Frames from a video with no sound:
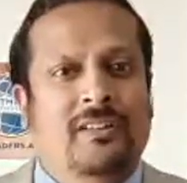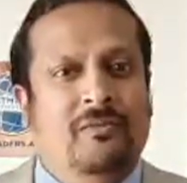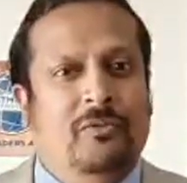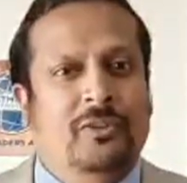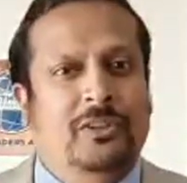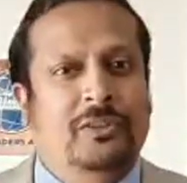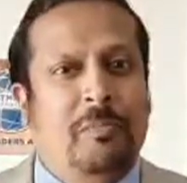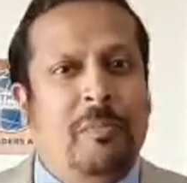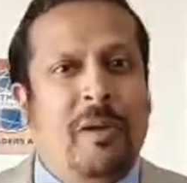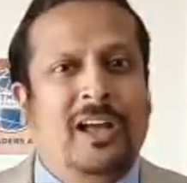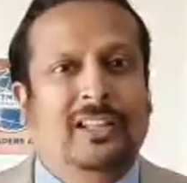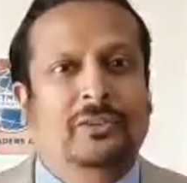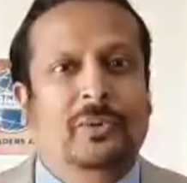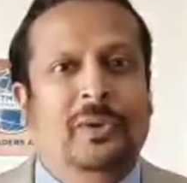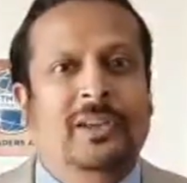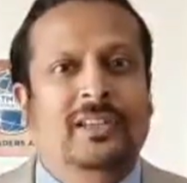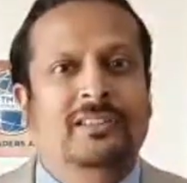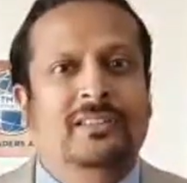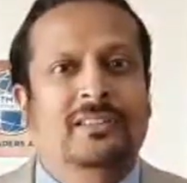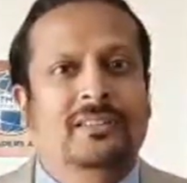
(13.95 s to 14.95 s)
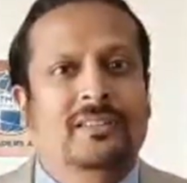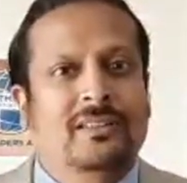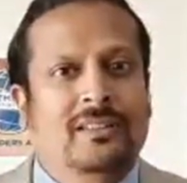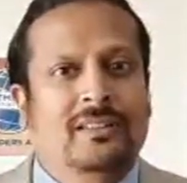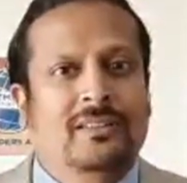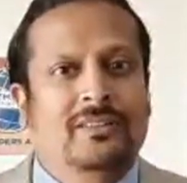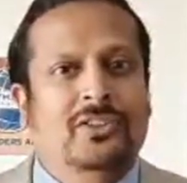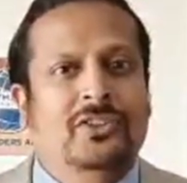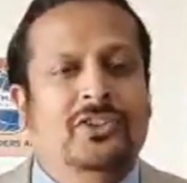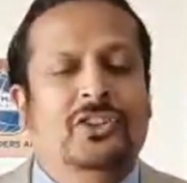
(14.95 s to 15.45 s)
With Pathways,
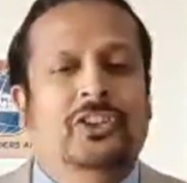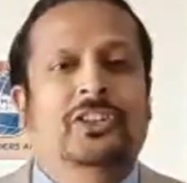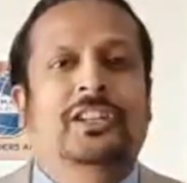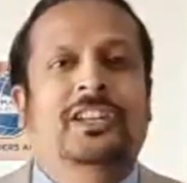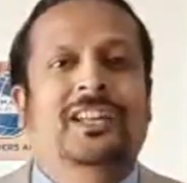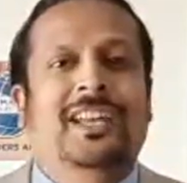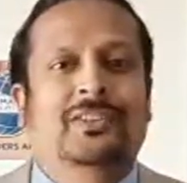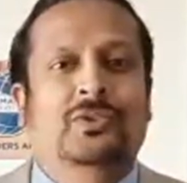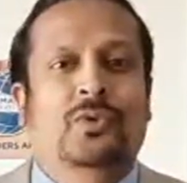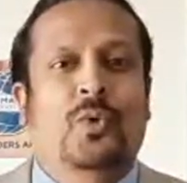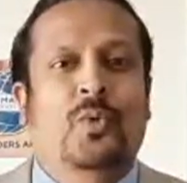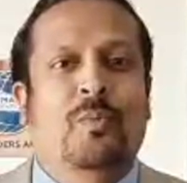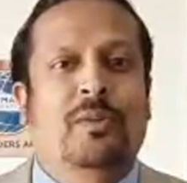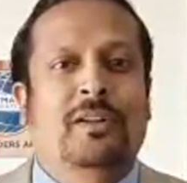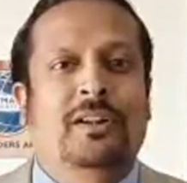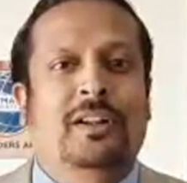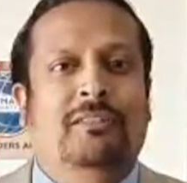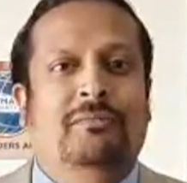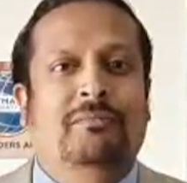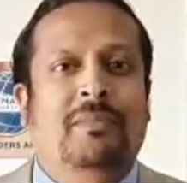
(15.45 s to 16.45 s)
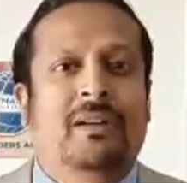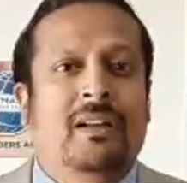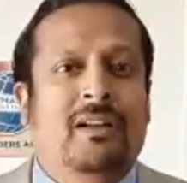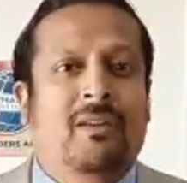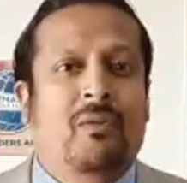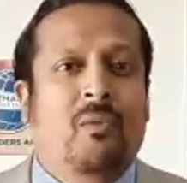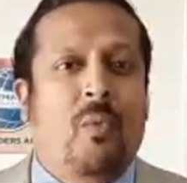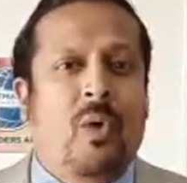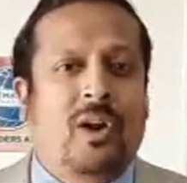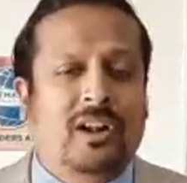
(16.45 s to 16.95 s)
the journey has opened up
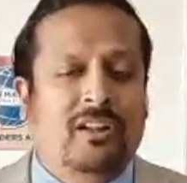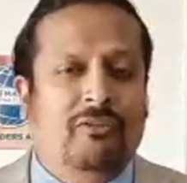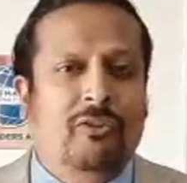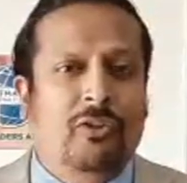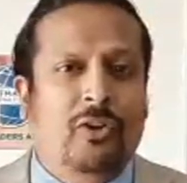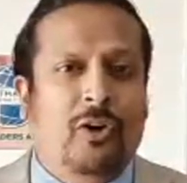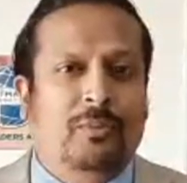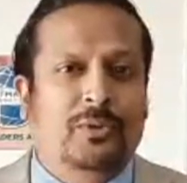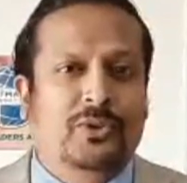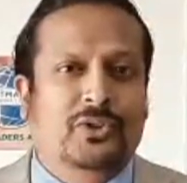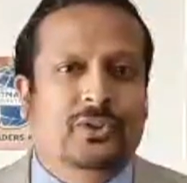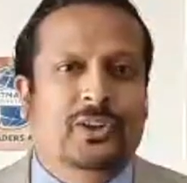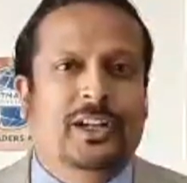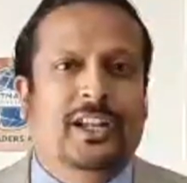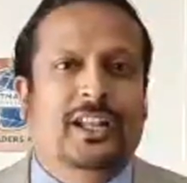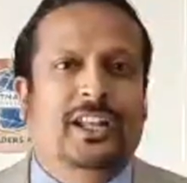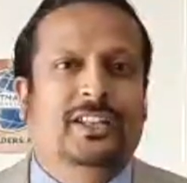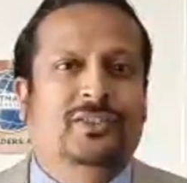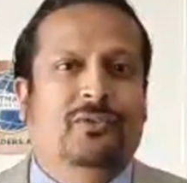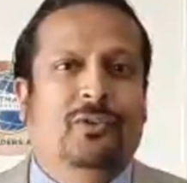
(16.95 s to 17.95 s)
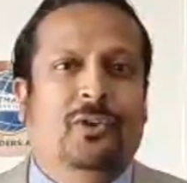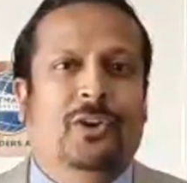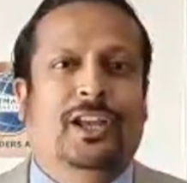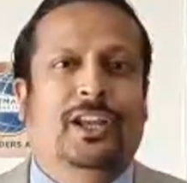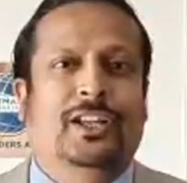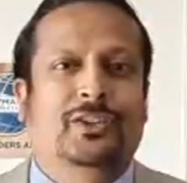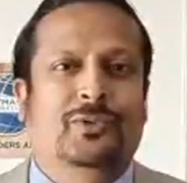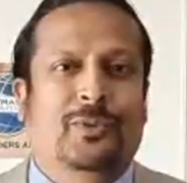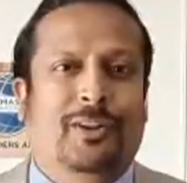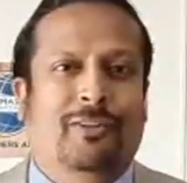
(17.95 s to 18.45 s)
wonderful opportunities for
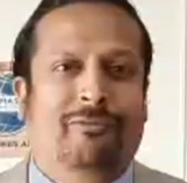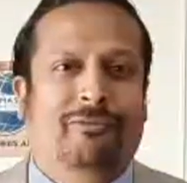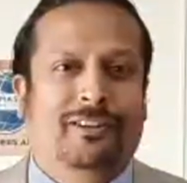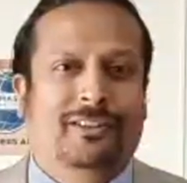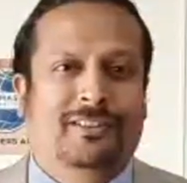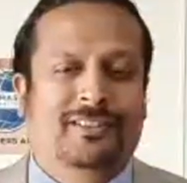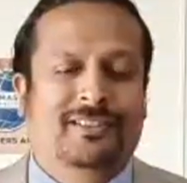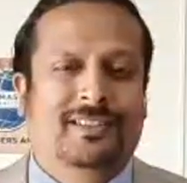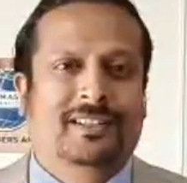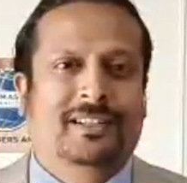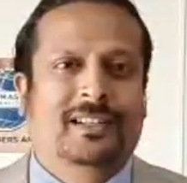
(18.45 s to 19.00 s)
each one of us.